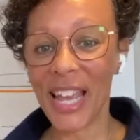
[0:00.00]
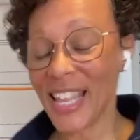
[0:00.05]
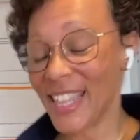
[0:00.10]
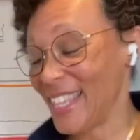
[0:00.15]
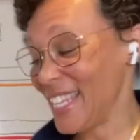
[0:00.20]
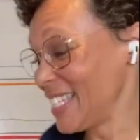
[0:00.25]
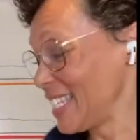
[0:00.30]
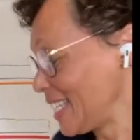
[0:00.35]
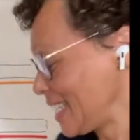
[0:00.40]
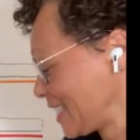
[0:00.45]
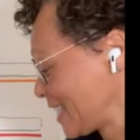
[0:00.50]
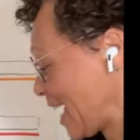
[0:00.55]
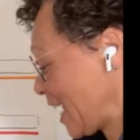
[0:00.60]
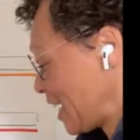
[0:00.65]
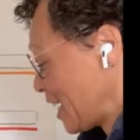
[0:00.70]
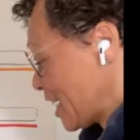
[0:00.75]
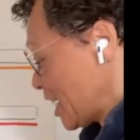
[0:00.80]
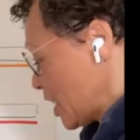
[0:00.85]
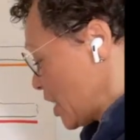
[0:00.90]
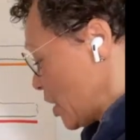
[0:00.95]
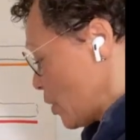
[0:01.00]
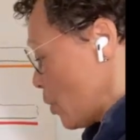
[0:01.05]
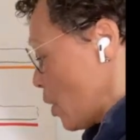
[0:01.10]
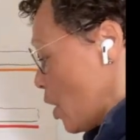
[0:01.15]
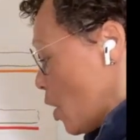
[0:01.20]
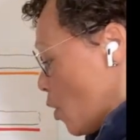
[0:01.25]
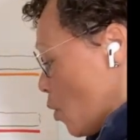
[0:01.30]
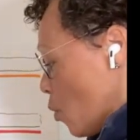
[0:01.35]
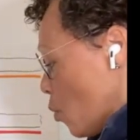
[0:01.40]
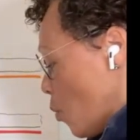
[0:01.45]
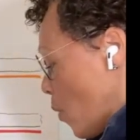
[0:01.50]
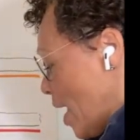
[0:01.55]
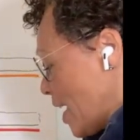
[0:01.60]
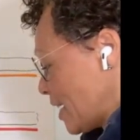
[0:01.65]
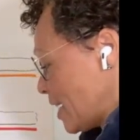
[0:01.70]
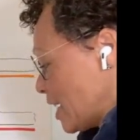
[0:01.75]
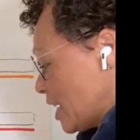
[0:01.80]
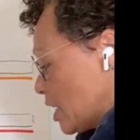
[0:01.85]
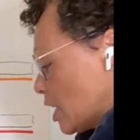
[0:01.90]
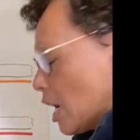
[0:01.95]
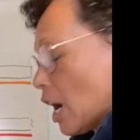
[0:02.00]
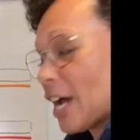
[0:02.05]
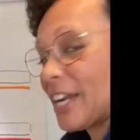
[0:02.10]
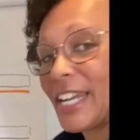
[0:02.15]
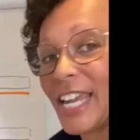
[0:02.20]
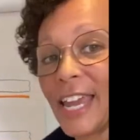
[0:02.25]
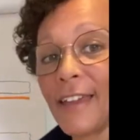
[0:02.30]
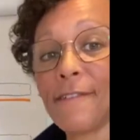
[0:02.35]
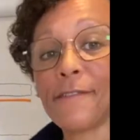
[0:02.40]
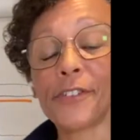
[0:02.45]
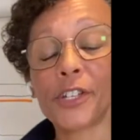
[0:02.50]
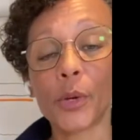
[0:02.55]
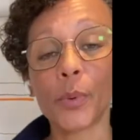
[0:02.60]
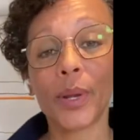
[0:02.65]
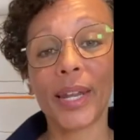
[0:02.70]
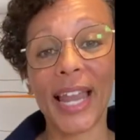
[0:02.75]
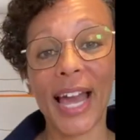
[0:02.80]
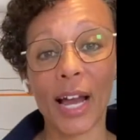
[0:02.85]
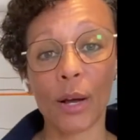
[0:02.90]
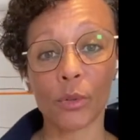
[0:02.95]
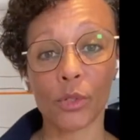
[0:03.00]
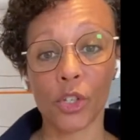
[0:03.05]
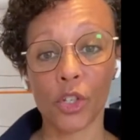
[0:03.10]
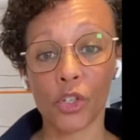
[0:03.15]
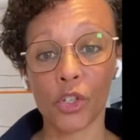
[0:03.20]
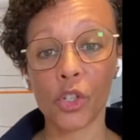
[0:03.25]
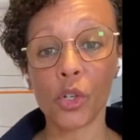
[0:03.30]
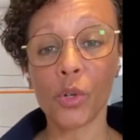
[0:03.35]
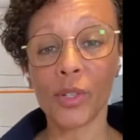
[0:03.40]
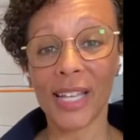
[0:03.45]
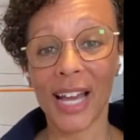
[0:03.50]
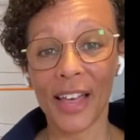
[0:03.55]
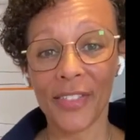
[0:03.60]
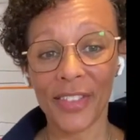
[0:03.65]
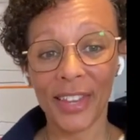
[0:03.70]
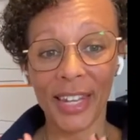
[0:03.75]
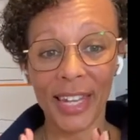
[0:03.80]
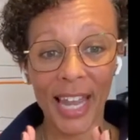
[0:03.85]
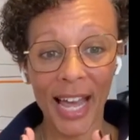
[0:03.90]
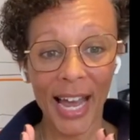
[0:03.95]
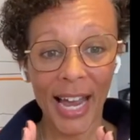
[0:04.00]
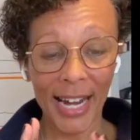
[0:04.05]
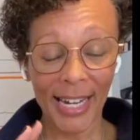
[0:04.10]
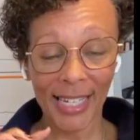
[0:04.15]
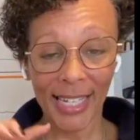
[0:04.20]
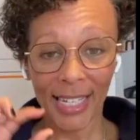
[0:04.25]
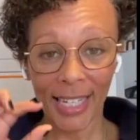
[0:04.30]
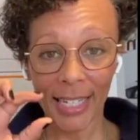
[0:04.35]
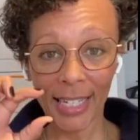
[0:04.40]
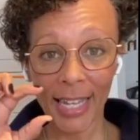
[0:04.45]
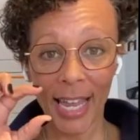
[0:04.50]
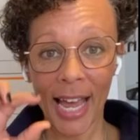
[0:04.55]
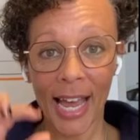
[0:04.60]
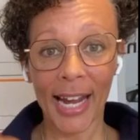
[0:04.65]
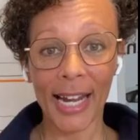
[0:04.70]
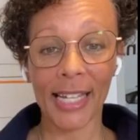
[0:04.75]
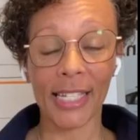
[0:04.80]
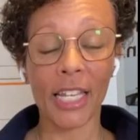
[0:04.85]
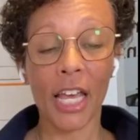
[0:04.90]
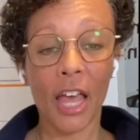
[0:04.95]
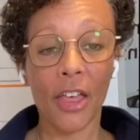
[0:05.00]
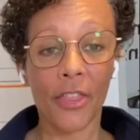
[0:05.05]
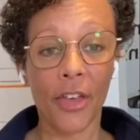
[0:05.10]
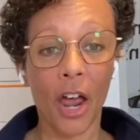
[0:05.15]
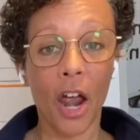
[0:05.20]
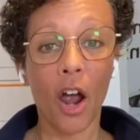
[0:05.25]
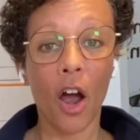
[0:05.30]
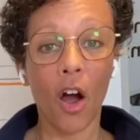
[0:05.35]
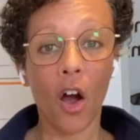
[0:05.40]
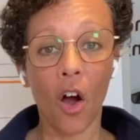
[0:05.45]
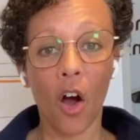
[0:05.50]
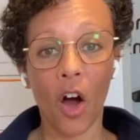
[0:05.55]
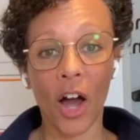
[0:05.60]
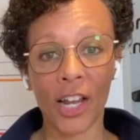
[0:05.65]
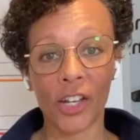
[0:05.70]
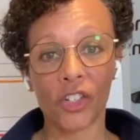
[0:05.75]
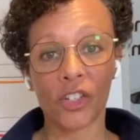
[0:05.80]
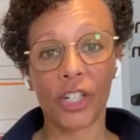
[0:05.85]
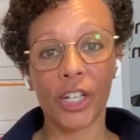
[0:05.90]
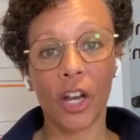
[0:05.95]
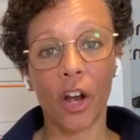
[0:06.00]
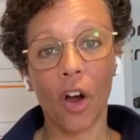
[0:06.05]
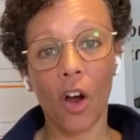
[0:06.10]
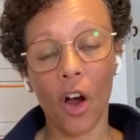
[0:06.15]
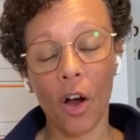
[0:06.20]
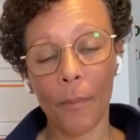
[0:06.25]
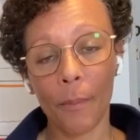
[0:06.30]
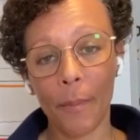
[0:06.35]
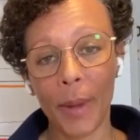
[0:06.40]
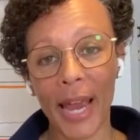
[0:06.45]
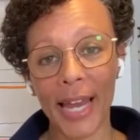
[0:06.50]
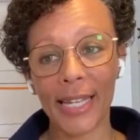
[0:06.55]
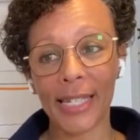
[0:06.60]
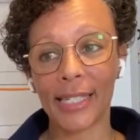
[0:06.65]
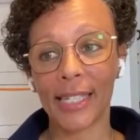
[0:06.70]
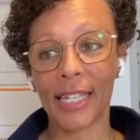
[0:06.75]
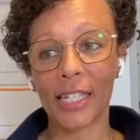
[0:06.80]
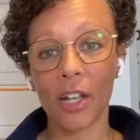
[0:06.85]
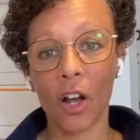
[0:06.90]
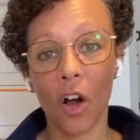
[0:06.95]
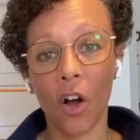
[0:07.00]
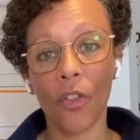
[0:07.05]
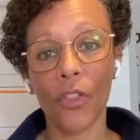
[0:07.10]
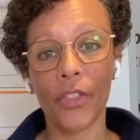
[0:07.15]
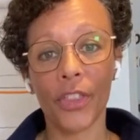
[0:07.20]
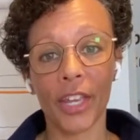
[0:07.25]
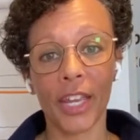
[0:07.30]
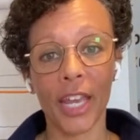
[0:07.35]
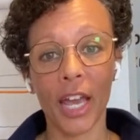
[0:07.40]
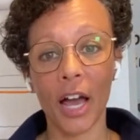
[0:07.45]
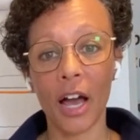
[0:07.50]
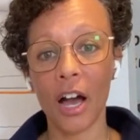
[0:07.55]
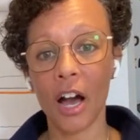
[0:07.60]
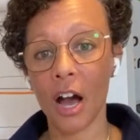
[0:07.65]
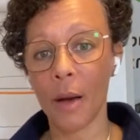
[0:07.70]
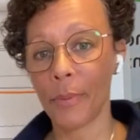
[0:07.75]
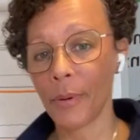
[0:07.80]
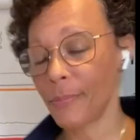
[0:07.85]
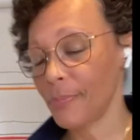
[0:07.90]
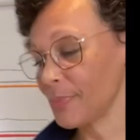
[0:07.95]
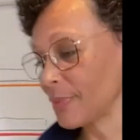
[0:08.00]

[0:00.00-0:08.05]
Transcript: This is telling you when and if you're allowed to do that, the lines, little lines that are actually painted on the curb.